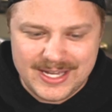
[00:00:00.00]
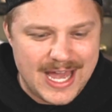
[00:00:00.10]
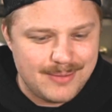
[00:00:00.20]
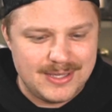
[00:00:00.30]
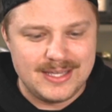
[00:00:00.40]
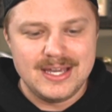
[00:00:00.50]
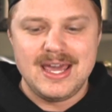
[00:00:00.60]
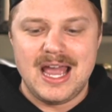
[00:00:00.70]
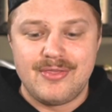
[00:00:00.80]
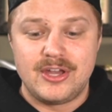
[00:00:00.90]
Academy
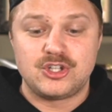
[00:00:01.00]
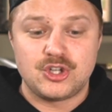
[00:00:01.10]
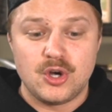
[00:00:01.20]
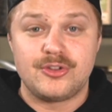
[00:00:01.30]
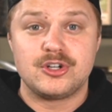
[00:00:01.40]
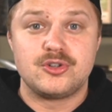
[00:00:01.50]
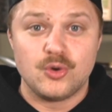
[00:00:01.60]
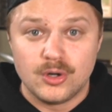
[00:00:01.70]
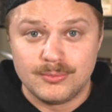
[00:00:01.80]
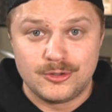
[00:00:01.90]
and they show their
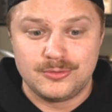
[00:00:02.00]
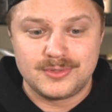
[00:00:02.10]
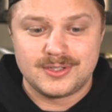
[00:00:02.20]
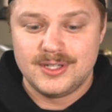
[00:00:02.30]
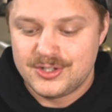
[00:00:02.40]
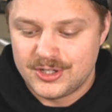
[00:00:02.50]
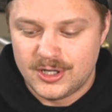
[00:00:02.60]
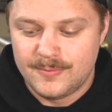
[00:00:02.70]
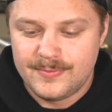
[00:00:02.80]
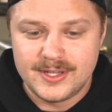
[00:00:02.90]
dorm rooms.
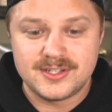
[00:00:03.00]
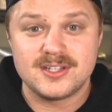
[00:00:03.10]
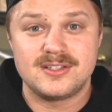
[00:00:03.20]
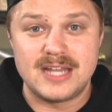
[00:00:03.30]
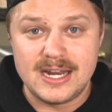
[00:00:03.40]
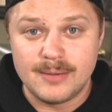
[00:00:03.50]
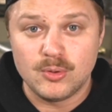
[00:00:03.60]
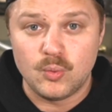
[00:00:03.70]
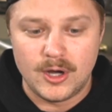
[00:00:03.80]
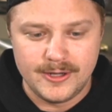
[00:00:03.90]
So this is day number
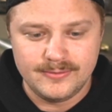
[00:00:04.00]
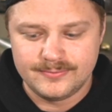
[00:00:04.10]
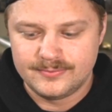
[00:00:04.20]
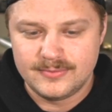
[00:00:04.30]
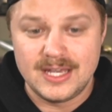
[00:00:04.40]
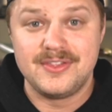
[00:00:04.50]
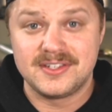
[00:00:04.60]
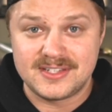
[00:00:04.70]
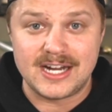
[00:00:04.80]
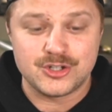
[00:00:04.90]
1 in
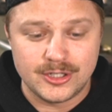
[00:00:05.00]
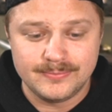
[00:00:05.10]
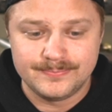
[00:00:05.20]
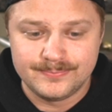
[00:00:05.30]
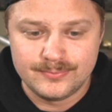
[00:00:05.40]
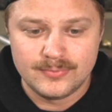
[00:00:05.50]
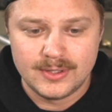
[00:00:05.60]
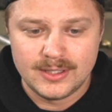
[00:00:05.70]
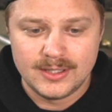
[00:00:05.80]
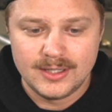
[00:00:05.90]
this section.
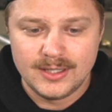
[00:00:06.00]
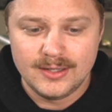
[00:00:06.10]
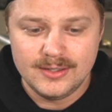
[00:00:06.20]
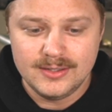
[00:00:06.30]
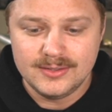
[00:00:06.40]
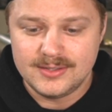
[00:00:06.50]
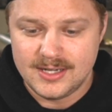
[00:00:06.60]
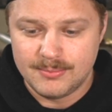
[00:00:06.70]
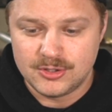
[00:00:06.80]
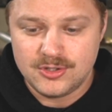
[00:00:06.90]
Day
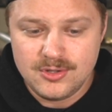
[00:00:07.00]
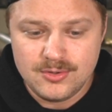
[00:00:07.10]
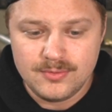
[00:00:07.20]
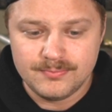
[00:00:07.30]
number 2.